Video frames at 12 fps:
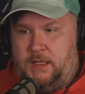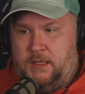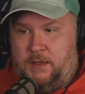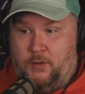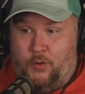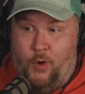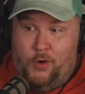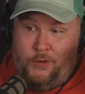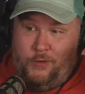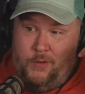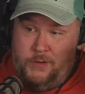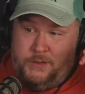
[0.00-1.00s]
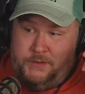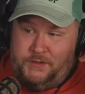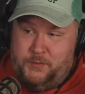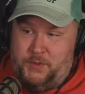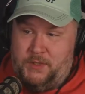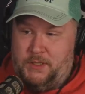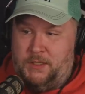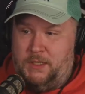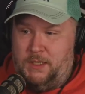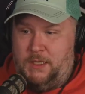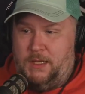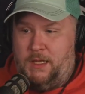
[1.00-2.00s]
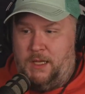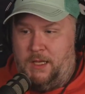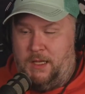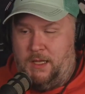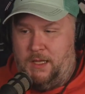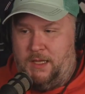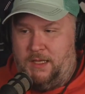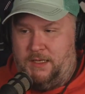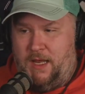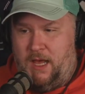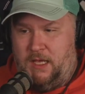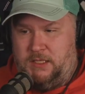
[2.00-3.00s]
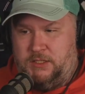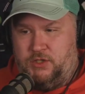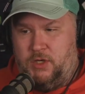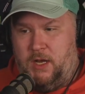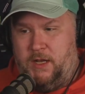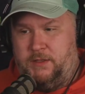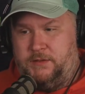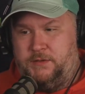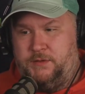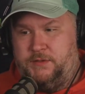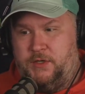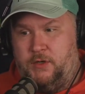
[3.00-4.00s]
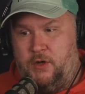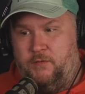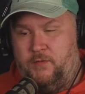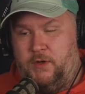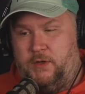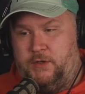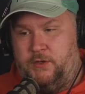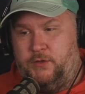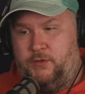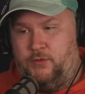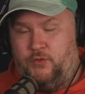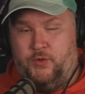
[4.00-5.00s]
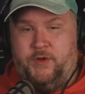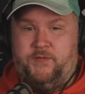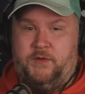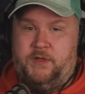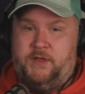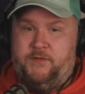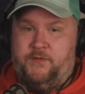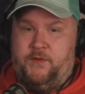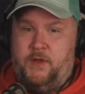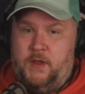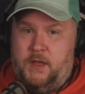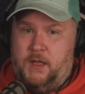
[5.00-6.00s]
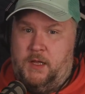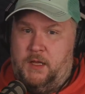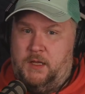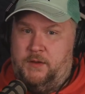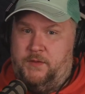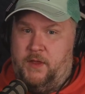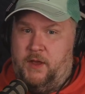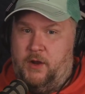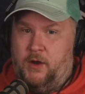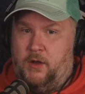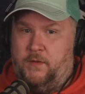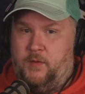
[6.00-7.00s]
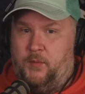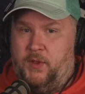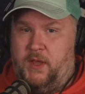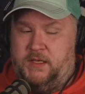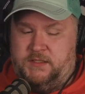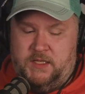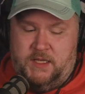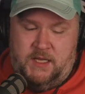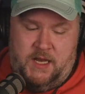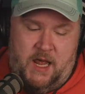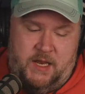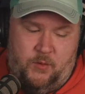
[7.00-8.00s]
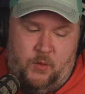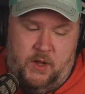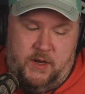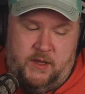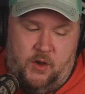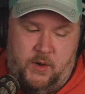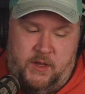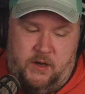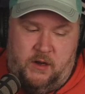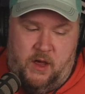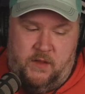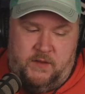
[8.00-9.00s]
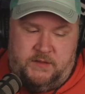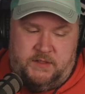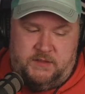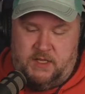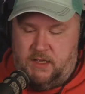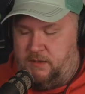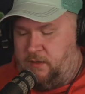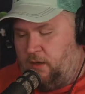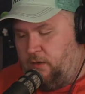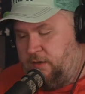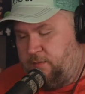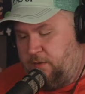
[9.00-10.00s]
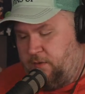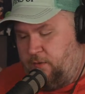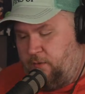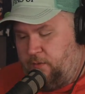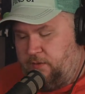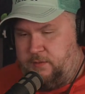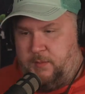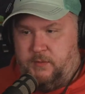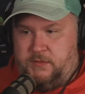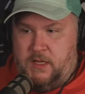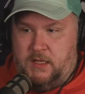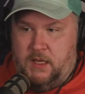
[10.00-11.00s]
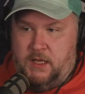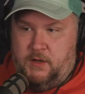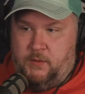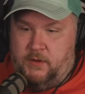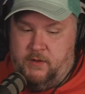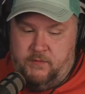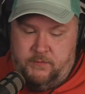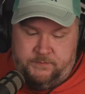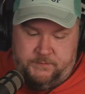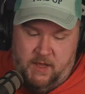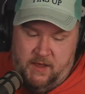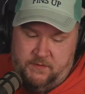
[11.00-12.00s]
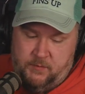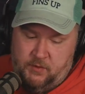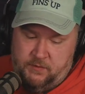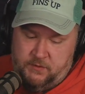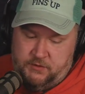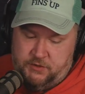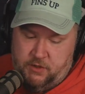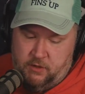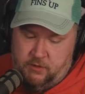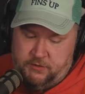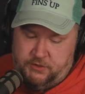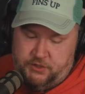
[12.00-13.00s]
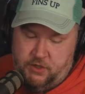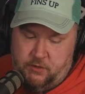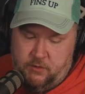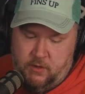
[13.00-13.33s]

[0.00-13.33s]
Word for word: quote unquote used to be. Uh, and now he's trying to turn over a new grift leaf uh, there on the Blaze. And again, I didn't want to go in on all this because I, you know, he's been cool to some people that I like or whatever, had them on their show on his show.